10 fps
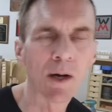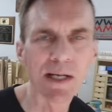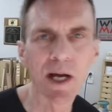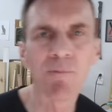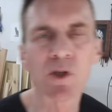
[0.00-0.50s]

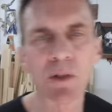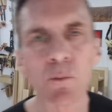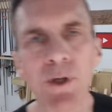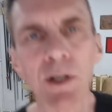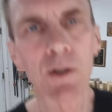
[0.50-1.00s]
Okay, time for
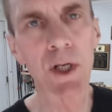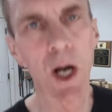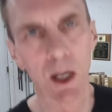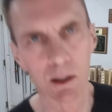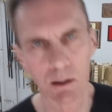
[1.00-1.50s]
some real
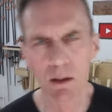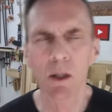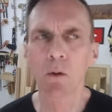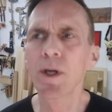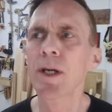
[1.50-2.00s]
talk.
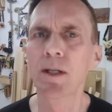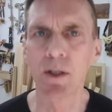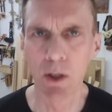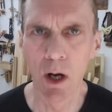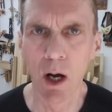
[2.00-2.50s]
We need
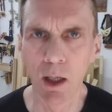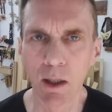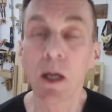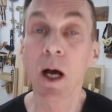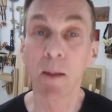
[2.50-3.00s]
to
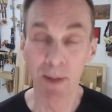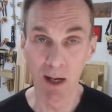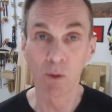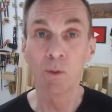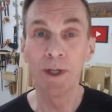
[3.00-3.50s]
talk
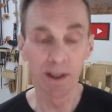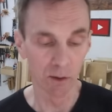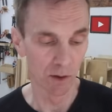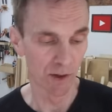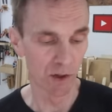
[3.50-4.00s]
about
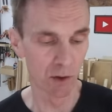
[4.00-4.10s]
wheels.